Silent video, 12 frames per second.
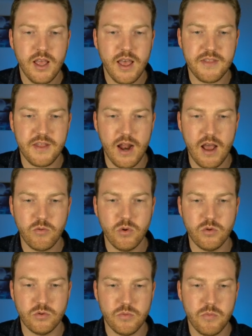and then I
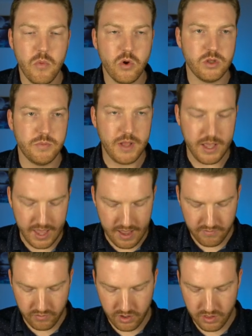will multiply
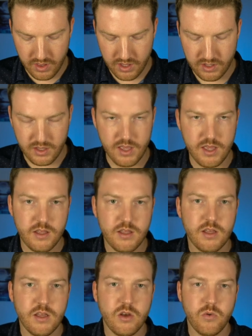everything
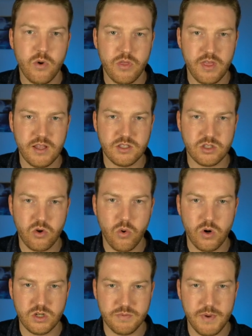with its
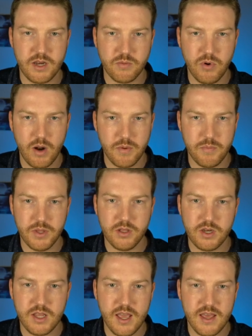corresponding
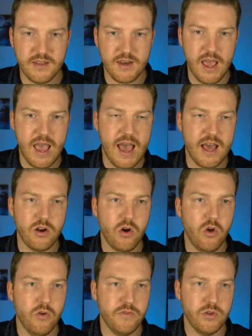probability and then add
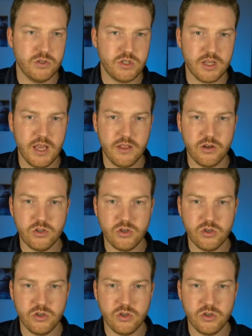all of those together.